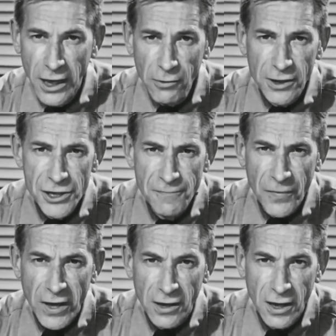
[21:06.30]
Liquids
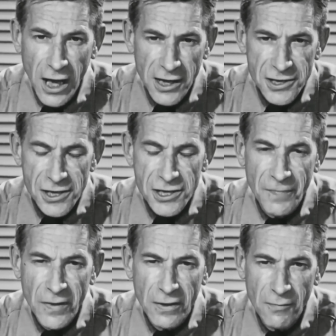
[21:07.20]
and glasses
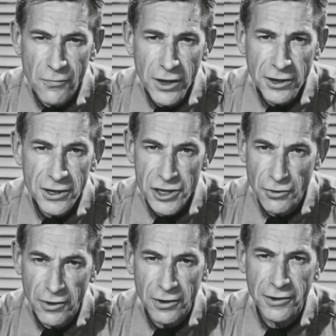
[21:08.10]
are pretty
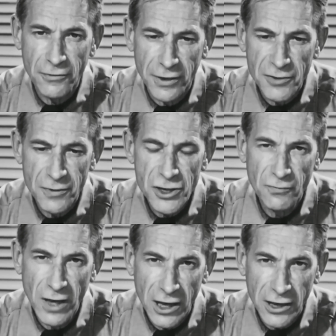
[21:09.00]
disorderly
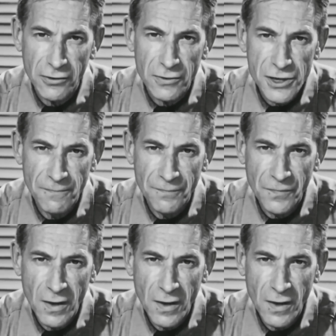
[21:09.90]
arrangements of molecules,